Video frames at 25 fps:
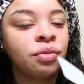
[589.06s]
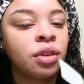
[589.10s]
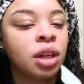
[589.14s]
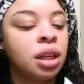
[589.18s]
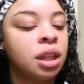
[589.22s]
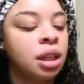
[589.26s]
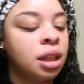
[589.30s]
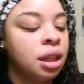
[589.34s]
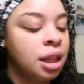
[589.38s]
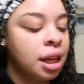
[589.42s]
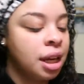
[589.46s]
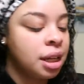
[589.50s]

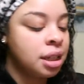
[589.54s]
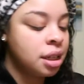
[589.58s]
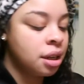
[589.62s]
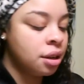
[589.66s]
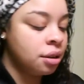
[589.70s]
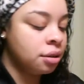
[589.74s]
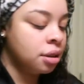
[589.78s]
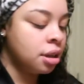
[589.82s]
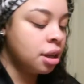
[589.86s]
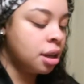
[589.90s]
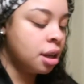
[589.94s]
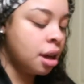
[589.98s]
That's
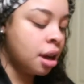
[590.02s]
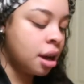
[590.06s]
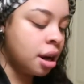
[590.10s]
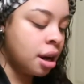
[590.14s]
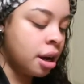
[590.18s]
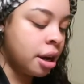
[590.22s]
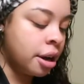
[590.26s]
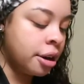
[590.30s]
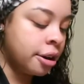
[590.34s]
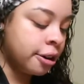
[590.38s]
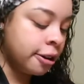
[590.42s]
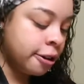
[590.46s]
how thick I
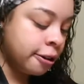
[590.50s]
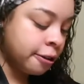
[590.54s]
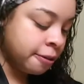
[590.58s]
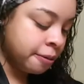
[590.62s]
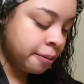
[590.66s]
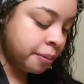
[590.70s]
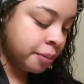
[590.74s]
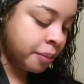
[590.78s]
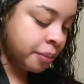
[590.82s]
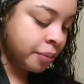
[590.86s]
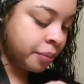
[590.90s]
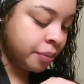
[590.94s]
got it.
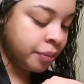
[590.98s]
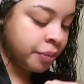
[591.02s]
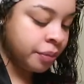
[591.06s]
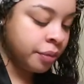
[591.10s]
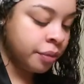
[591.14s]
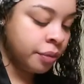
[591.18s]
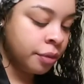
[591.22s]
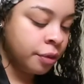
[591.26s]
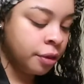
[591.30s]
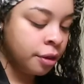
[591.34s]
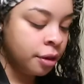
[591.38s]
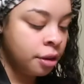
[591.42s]

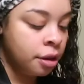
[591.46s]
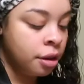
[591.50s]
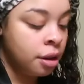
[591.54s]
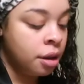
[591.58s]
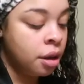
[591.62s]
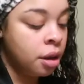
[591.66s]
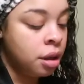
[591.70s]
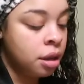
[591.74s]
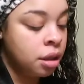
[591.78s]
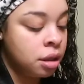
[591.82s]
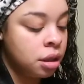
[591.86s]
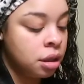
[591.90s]

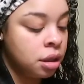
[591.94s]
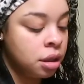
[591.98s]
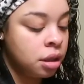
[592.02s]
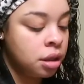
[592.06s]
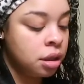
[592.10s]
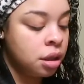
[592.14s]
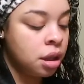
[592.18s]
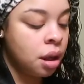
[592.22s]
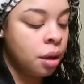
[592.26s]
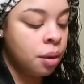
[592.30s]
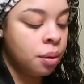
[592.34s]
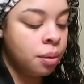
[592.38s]

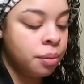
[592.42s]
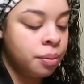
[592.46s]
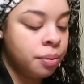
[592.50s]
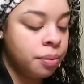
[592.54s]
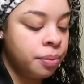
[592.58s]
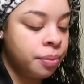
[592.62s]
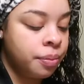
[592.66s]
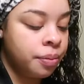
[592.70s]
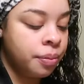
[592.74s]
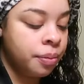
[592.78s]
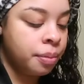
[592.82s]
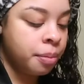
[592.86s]
So
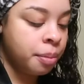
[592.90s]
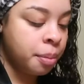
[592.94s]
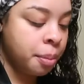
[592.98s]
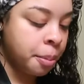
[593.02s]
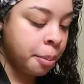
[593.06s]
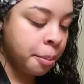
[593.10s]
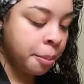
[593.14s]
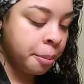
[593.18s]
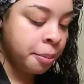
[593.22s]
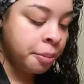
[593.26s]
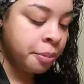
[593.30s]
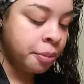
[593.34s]

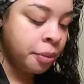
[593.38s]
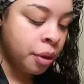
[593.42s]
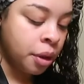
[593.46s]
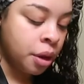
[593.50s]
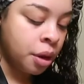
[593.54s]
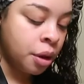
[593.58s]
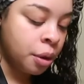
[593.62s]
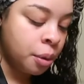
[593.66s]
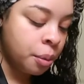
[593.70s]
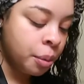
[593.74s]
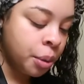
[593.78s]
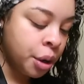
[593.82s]

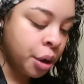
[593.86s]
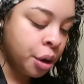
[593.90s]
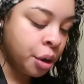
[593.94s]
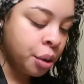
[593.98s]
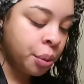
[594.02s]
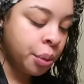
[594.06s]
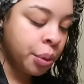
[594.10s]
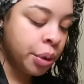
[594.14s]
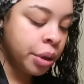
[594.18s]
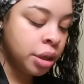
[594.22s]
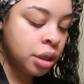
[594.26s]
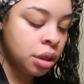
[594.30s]
we're
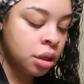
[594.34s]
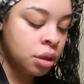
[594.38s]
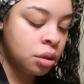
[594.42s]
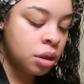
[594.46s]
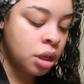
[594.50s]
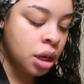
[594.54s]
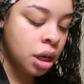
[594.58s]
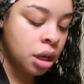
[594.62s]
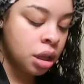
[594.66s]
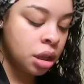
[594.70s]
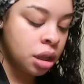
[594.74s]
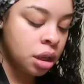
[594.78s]
going to
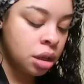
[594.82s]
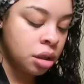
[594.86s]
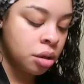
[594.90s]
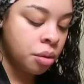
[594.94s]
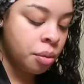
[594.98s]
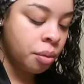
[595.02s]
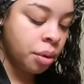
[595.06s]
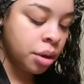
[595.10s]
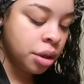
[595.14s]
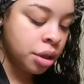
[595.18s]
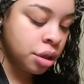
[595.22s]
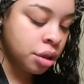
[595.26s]
take this
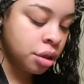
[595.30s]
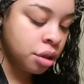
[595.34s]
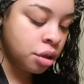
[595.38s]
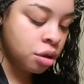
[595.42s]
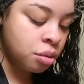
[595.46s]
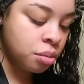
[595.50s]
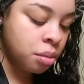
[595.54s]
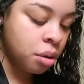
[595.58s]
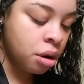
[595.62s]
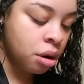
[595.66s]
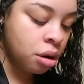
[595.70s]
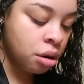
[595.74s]

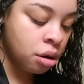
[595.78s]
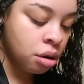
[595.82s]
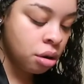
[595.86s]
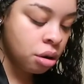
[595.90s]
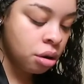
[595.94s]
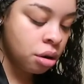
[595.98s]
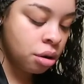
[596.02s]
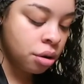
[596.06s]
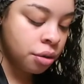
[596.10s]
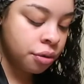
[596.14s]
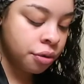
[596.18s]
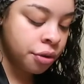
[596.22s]
residue part
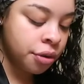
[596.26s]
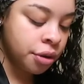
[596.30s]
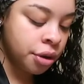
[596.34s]
off.